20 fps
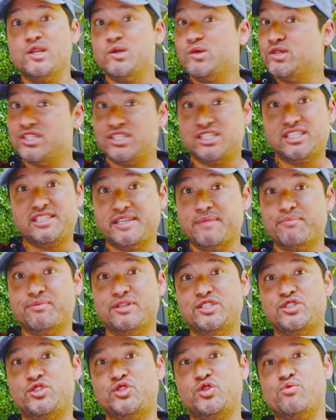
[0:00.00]
You can just
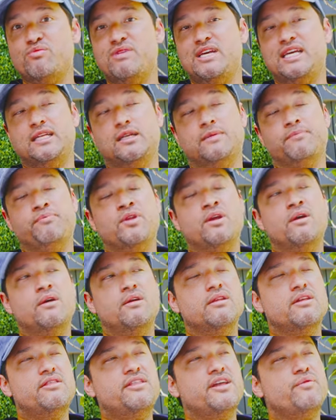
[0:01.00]
simply zoom in.
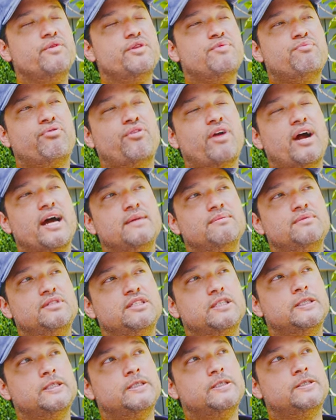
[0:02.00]
The thing with primes
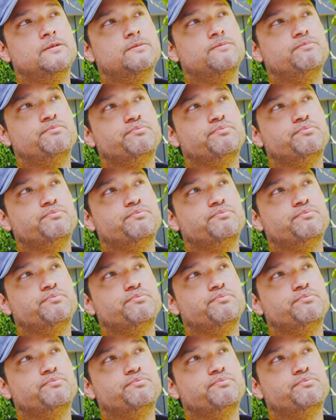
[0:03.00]
is,